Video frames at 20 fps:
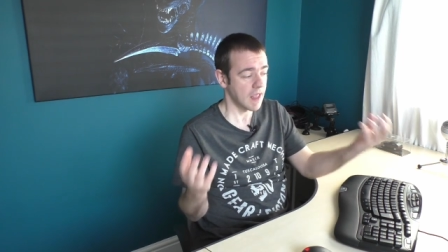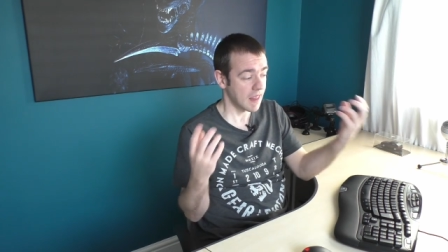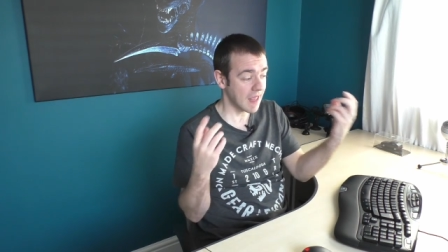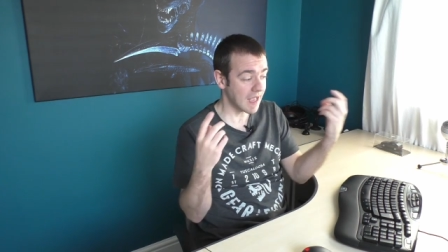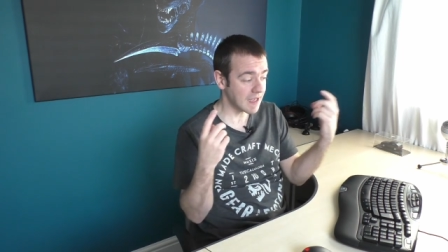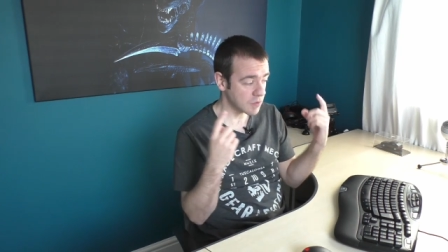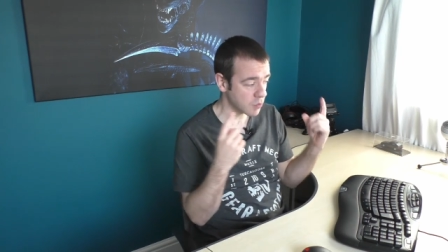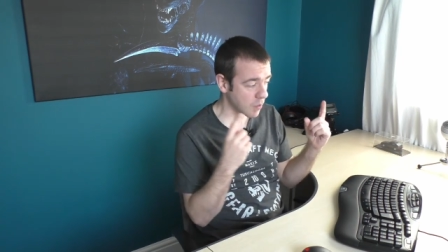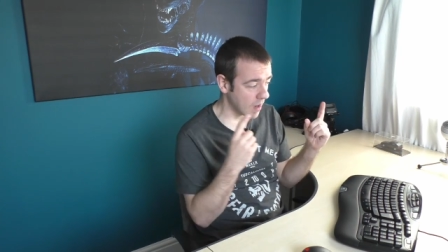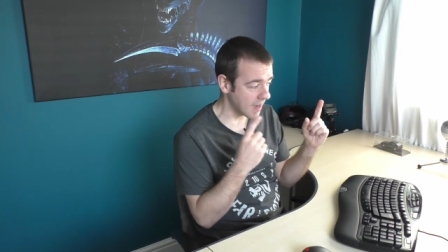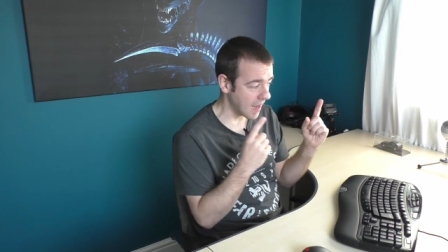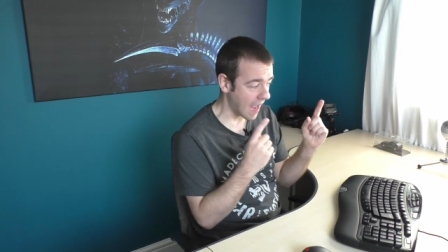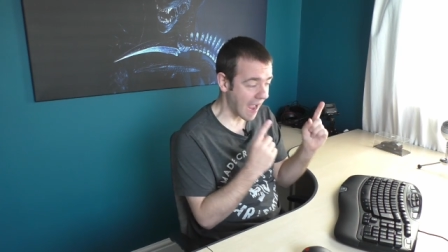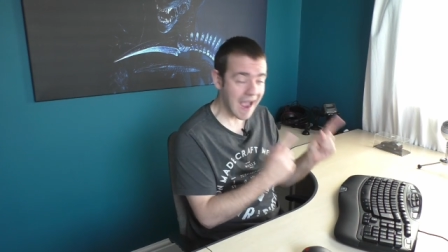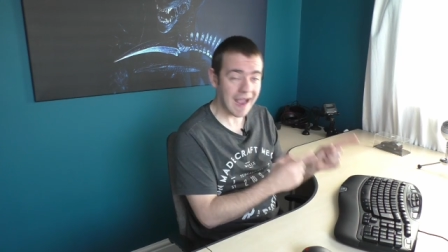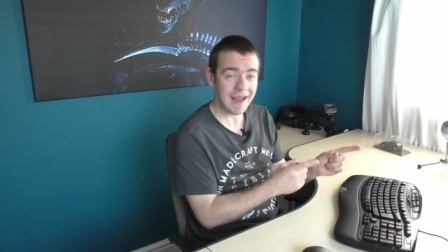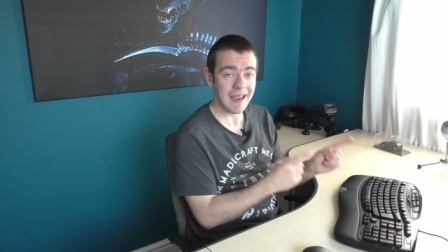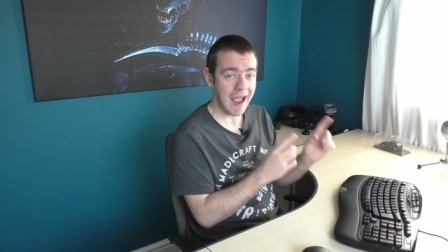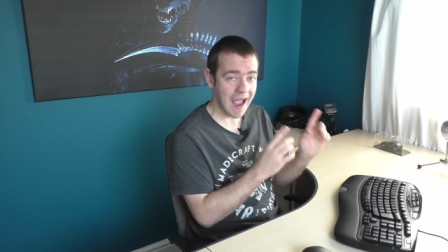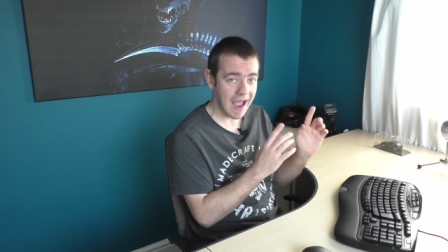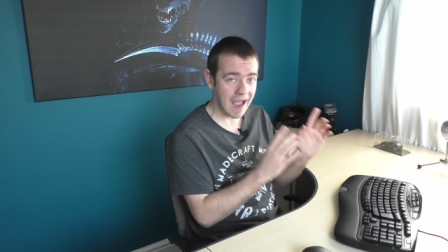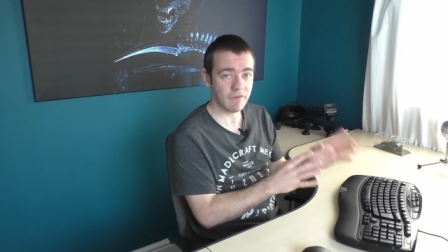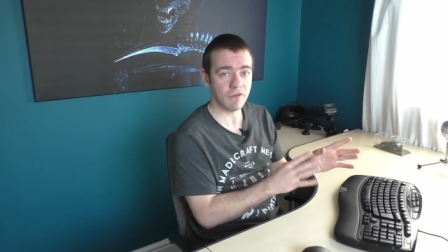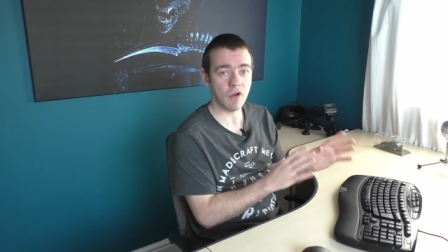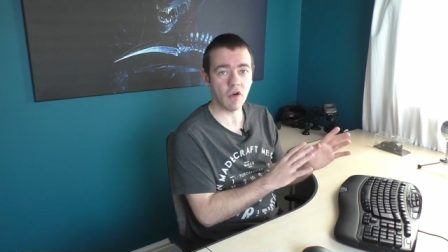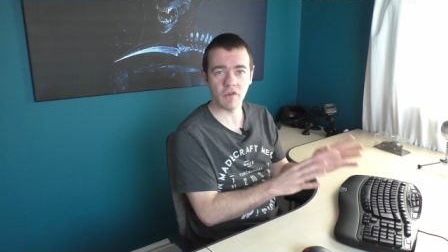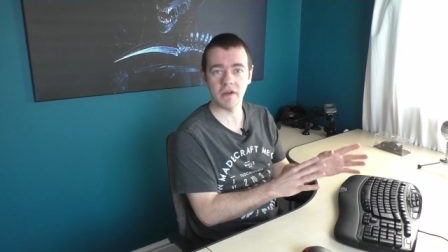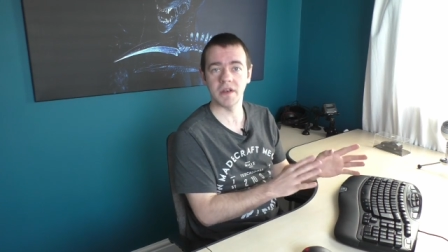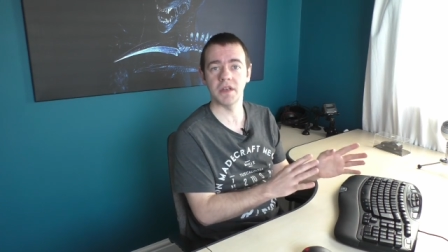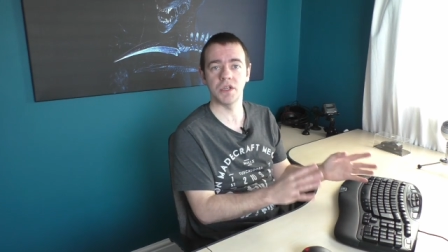That's why I have
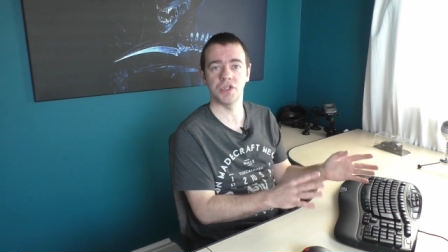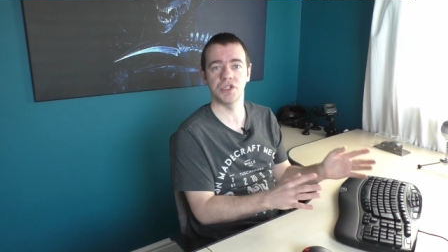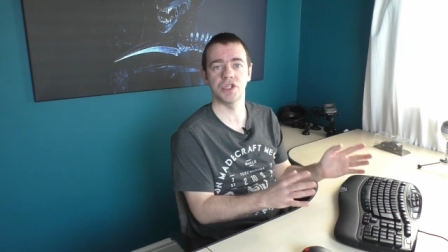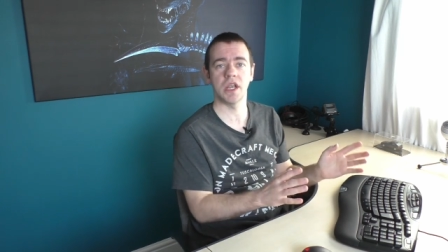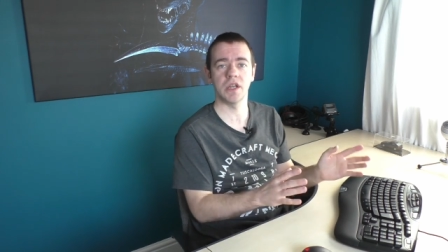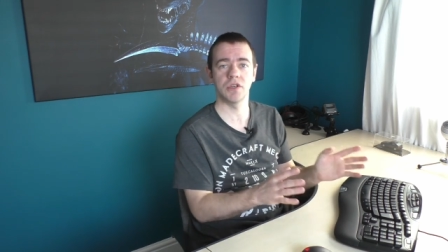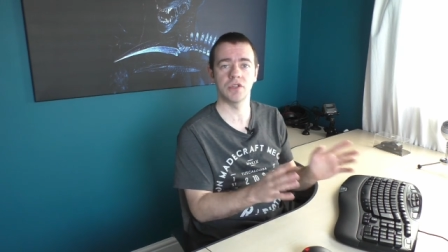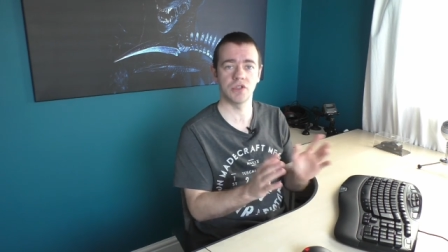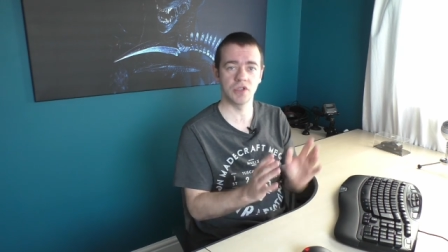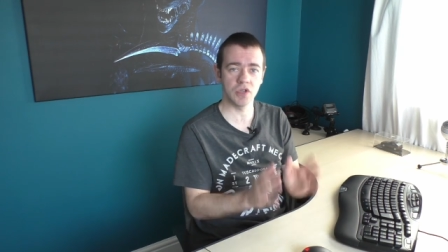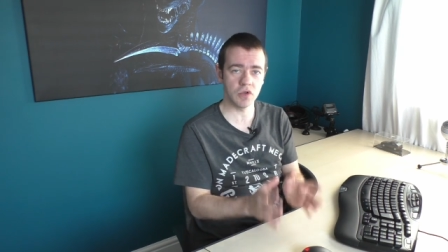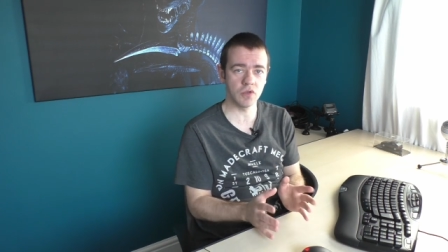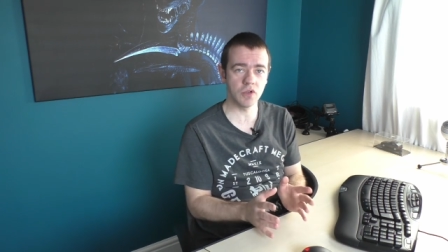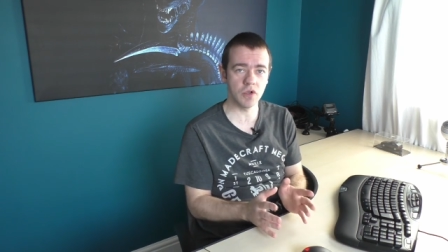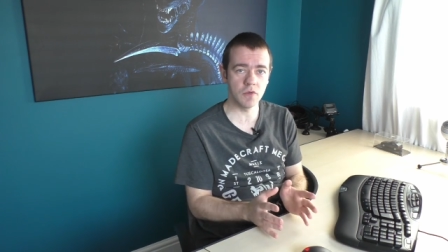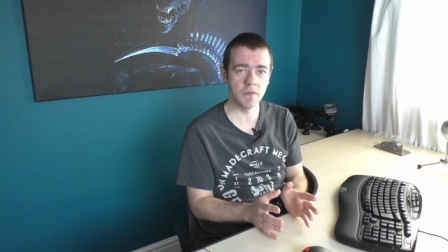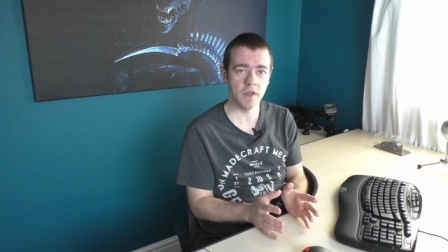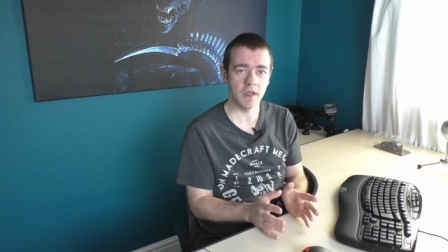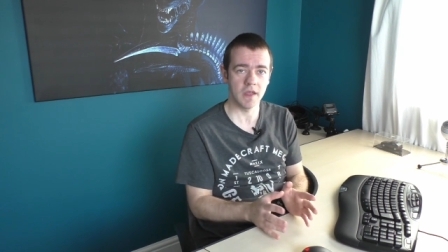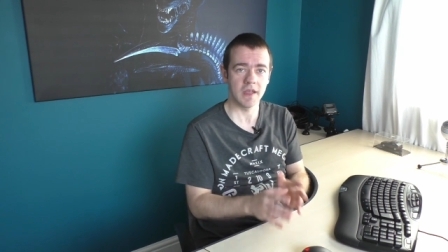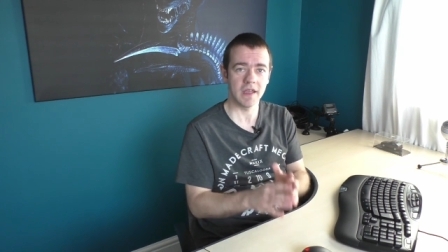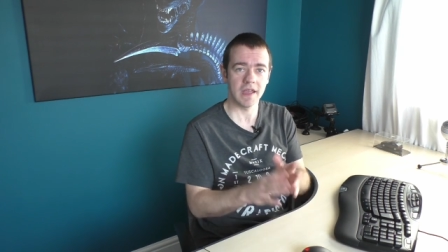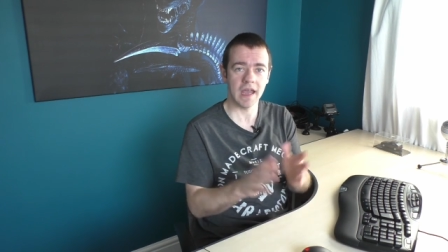already changed to them